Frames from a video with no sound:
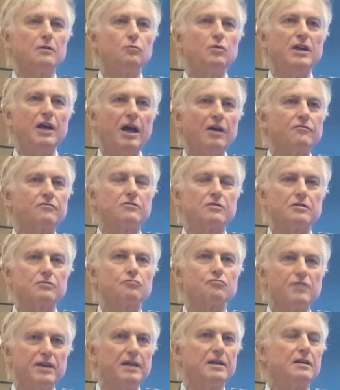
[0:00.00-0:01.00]
we haven't
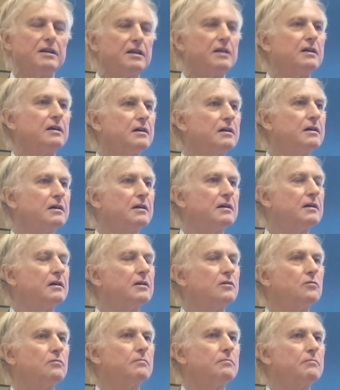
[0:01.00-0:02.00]
really
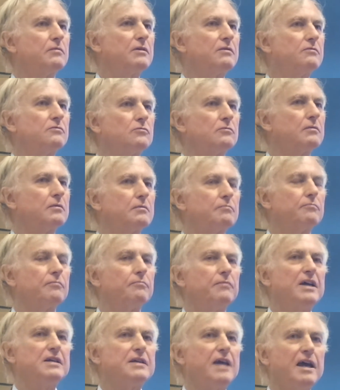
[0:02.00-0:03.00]

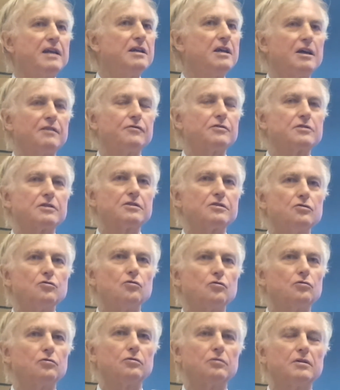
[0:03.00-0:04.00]
made any effort at
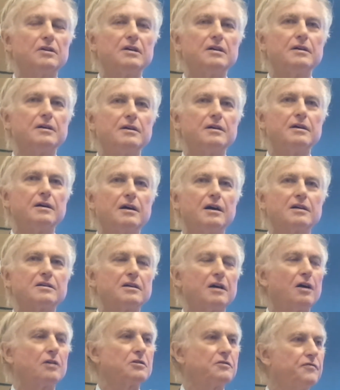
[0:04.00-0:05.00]
all at
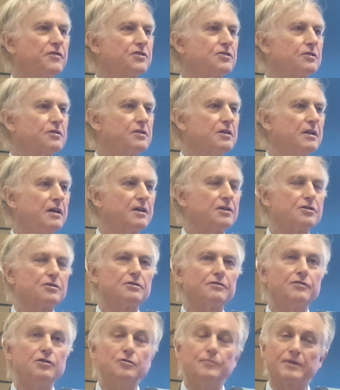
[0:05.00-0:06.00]
artificial selection
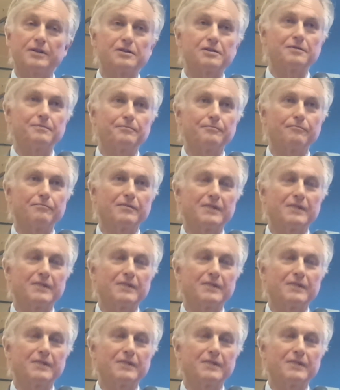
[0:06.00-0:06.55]
of humans.